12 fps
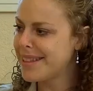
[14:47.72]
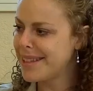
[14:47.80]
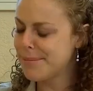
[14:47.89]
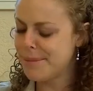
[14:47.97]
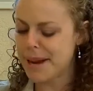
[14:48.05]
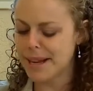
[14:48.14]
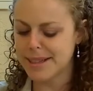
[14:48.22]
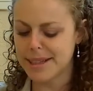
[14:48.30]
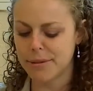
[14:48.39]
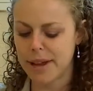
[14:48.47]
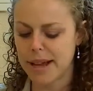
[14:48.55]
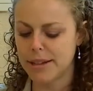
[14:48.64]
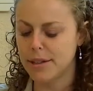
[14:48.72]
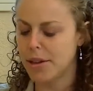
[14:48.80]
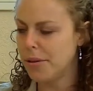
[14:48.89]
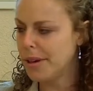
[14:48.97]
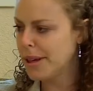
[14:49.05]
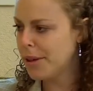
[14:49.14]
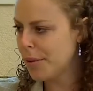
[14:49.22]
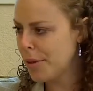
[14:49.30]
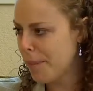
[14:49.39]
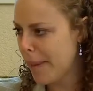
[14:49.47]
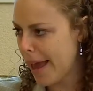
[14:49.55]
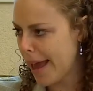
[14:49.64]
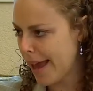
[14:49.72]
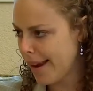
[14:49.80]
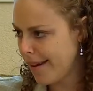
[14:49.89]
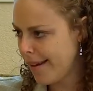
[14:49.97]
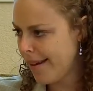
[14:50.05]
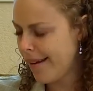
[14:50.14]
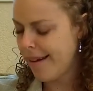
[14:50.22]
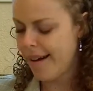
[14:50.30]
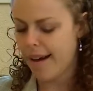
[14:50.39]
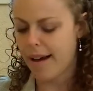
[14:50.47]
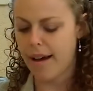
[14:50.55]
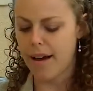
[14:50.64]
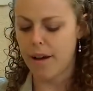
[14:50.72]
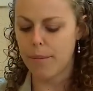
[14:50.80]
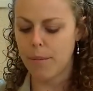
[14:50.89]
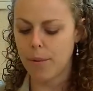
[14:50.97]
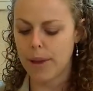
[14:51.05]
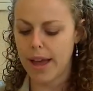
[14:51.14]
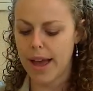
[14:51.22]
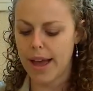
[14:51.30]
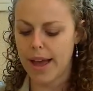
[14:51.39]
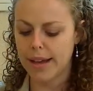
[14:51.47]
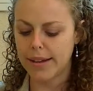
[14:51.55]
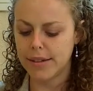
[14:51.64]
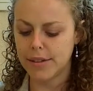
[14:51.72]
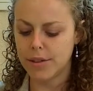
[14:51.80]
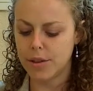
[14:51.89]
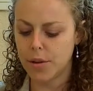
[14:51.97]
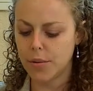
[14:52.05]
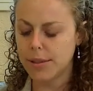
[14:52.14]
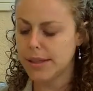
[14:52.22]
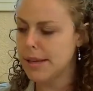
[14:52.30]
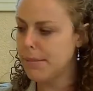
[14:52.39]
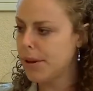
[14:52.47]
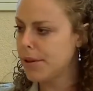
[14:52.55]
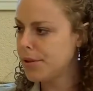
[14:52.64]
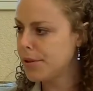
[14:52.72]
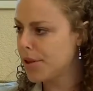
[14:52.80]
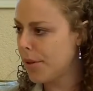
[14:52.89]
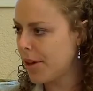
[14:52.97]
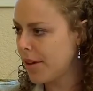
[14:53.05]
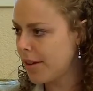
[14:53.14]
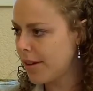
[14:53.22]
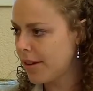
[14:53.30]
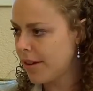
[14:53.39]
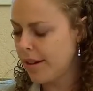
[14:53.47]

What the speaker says: This has been excellent. We had don't ignore the pain. We had don't sleep on your stomach.